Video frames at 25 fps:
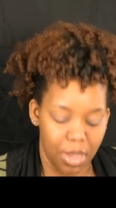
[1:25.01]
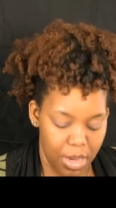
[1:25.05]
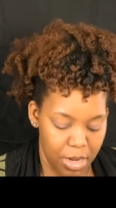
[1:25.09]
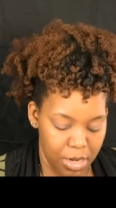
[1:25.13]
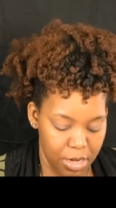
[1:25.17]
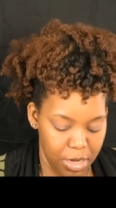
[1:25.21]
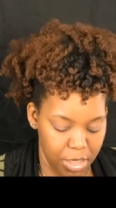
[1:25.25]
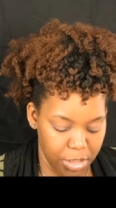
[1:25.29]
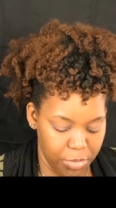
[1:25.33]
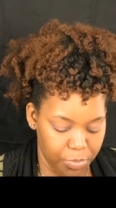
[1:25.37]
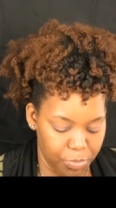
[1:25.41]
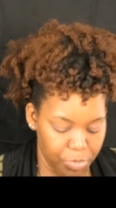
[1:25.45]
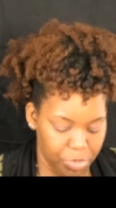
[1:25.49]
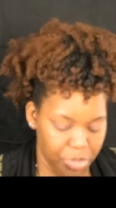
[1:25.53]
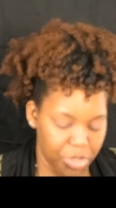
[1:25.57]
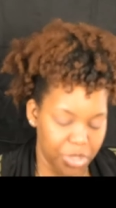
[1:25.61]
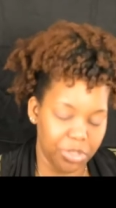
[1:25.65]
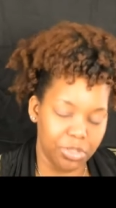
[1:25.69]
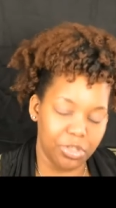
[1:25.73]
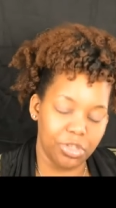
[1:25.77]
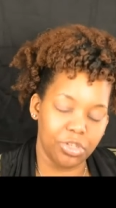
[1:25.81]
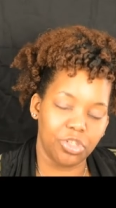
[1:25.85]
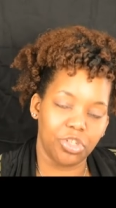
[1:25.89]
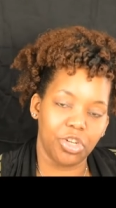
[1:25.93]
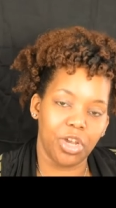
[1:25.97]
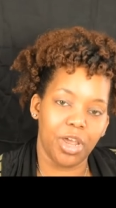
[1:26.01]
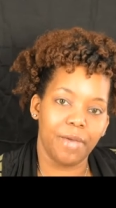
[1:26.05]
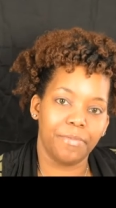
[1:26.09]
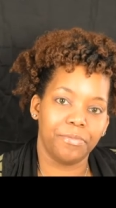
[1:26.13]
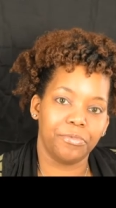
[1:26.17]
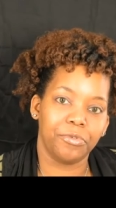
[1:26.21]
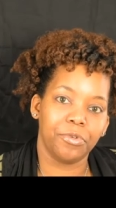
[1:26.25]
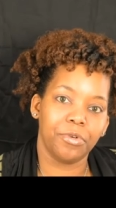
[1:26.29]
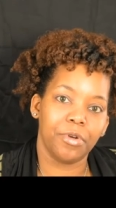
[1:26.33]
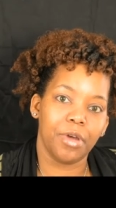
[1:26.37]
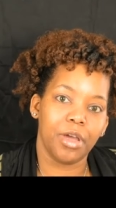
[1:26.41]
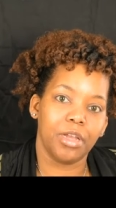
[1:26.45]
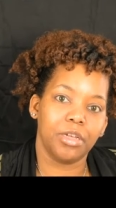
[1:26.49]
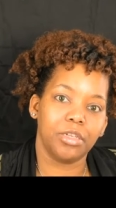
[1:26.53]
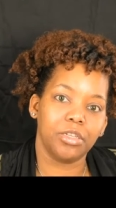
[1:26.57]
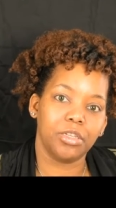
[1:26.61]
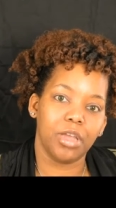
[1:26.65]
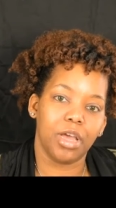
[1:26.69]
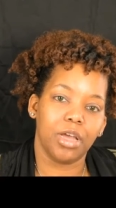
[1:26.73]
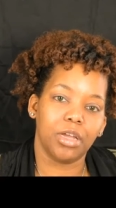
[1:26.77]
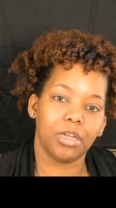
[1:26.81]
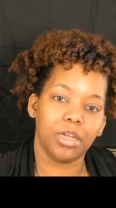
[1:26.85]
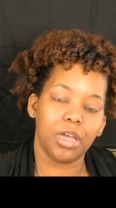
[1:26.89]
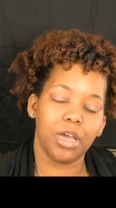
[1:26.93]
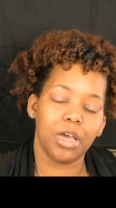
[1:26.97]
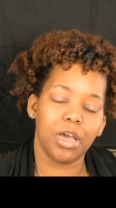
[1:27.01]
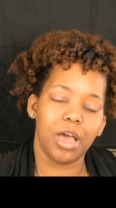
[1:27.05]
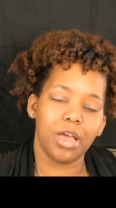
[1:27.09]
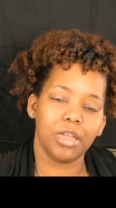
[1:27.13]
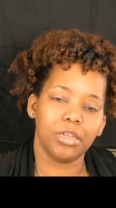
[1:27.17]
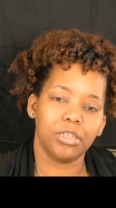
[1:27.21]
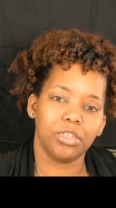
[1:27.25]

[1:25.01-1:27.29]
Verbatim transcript: in this particular chapter I, I,